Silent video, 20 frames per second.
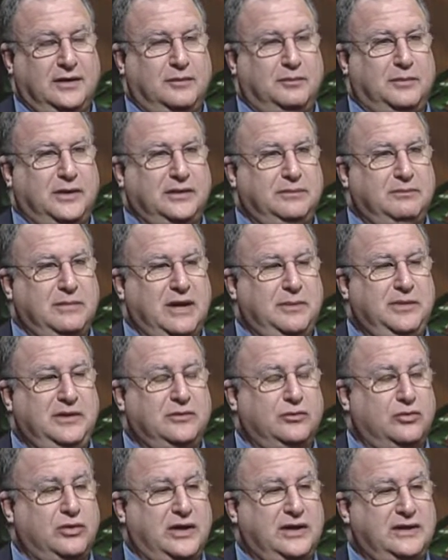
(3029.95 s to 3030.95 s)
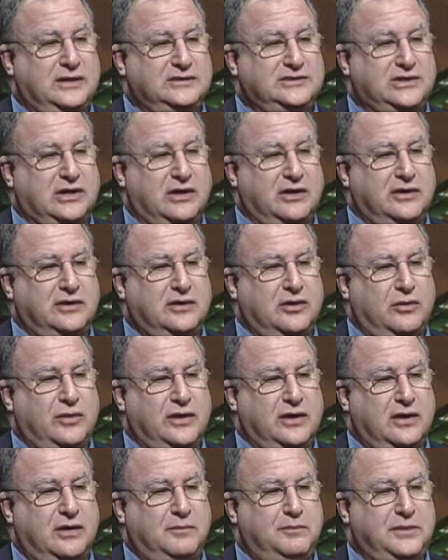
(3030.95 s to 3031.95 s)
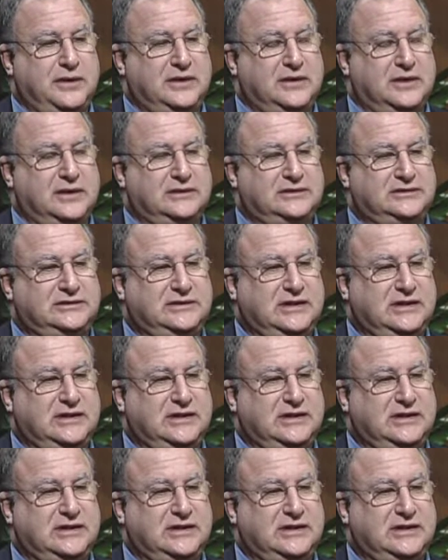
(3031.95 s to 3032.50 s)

But maybe the ratings aren't going up because